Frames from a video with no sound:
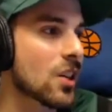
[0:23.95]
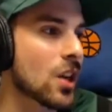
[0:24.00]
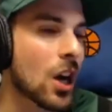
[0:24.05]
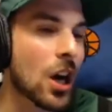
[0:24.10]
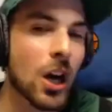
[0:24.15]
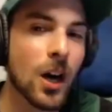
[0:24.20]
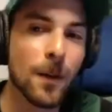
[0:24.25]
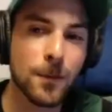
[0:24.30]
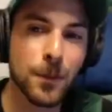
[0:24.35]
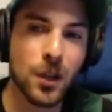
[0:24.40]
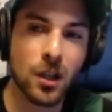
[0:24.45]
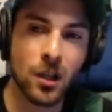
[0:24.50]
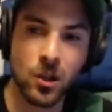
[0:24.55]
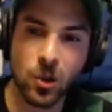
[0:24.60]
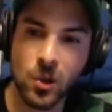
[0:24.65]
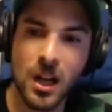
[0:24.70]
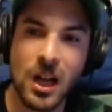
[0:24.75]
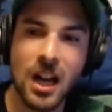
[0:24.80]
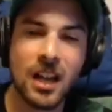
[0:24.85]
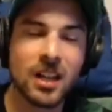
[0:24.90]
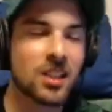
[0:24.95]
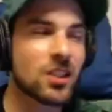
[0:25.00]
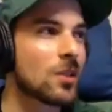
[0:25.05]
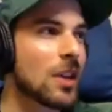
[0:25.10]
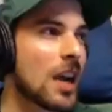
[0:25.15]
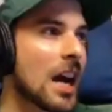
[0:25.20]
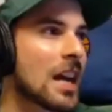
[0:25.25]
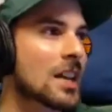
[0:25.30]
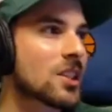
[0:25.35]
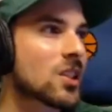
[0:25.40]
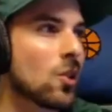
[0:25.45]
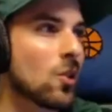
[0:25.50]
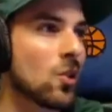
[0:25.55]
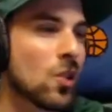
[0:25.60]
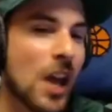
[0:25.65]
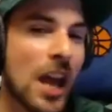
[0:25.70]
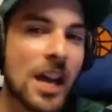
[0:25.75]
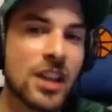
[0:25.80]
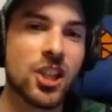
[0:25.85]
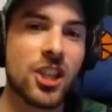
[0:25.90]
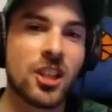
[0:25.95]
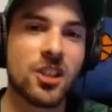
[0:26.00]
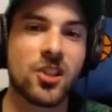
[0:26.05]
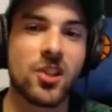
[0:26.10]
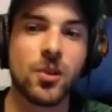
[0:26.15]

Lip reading: off the clock. You guys, the legends.